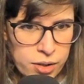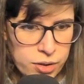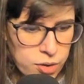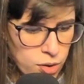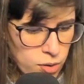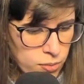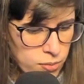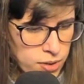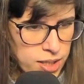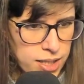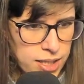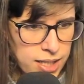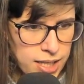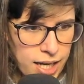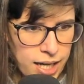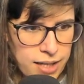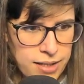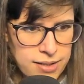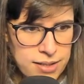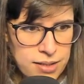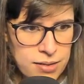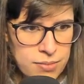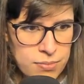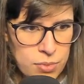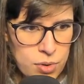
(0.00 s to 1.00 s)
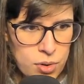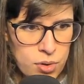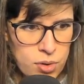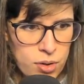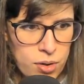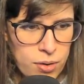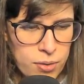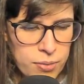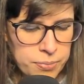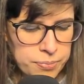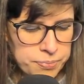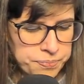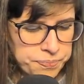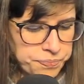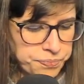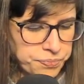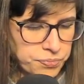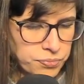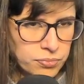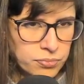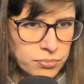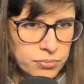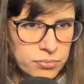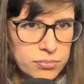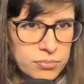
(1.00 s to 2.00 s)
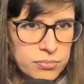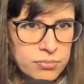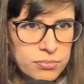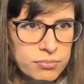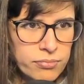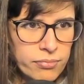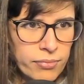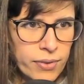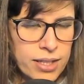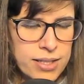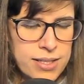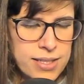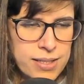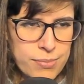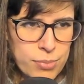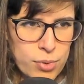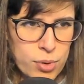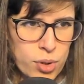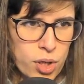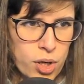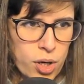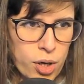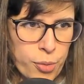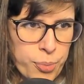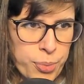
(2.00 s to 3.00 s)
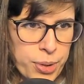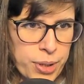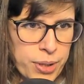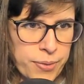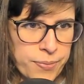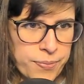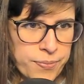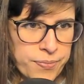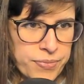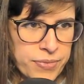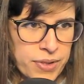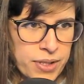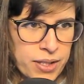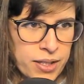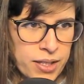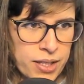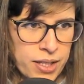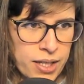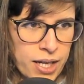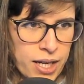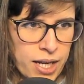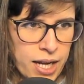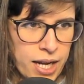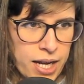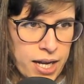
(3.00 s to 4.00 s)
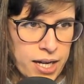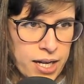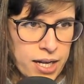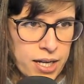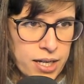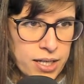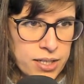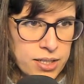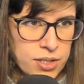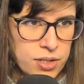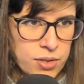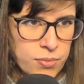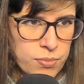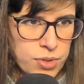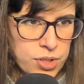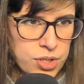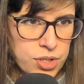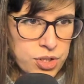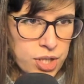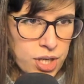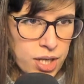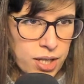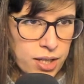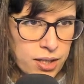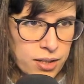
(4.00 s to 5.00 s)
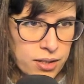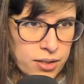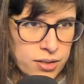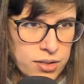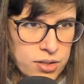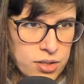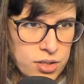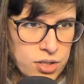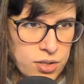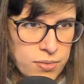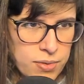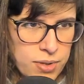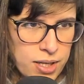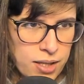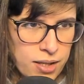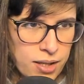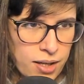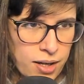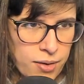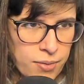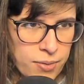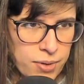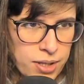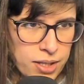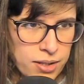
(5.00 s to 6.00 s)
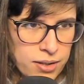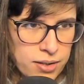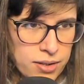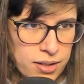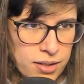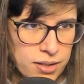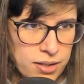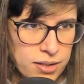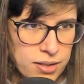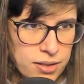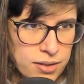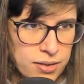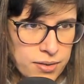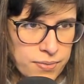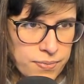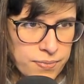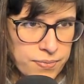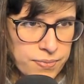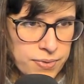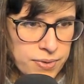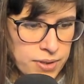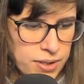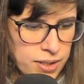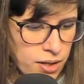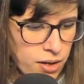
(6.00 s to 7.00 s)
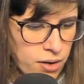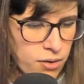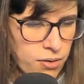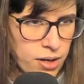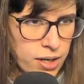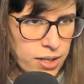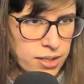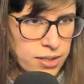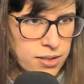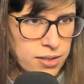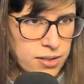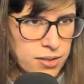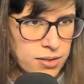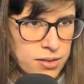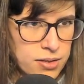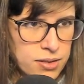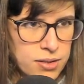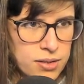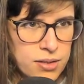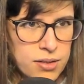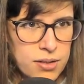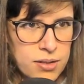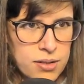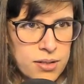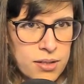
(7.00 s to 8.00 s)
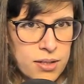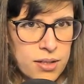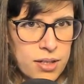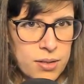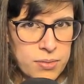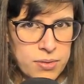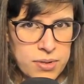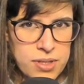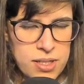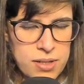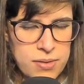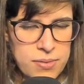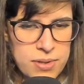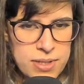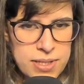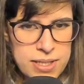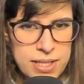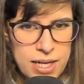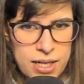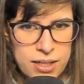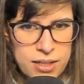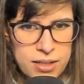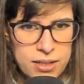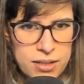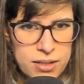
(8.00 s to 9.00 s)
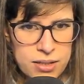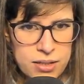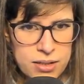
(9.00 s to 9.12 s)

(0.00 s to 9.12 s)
go and get some more copper and we shall do it that way, I think. All right, I will see you in a sec.